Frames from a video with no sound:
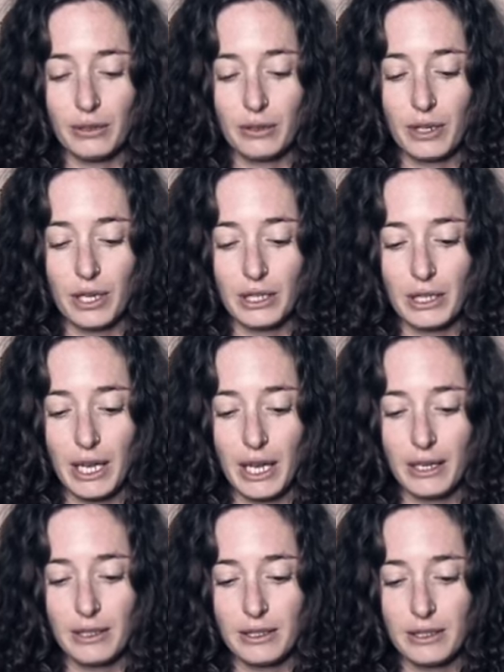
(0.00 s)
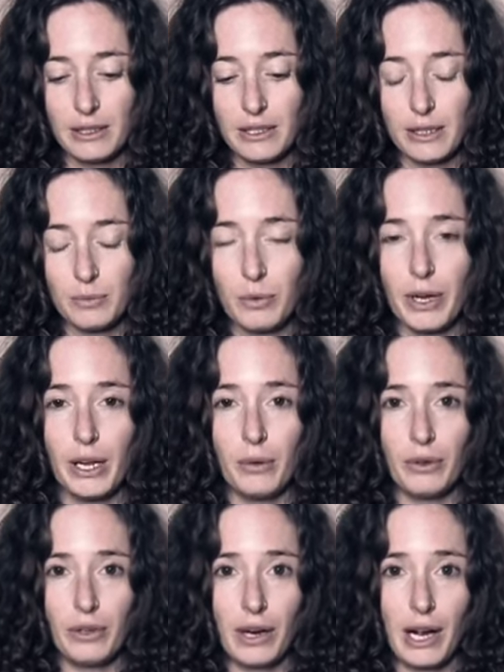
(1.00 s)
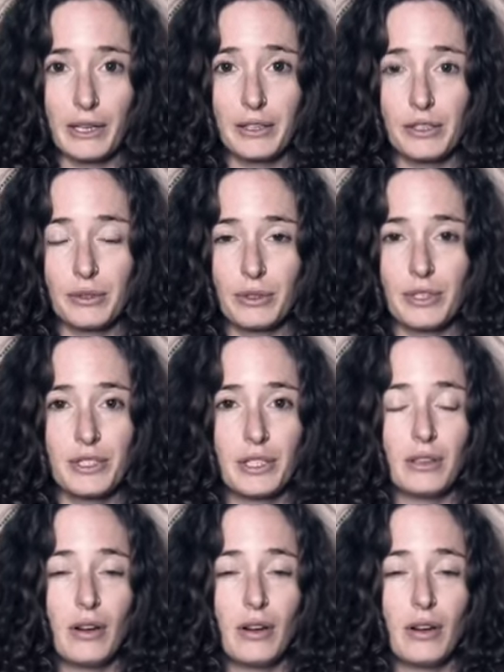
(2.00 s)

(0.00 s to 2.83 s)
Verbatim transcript: connect in a deep way with your higher source and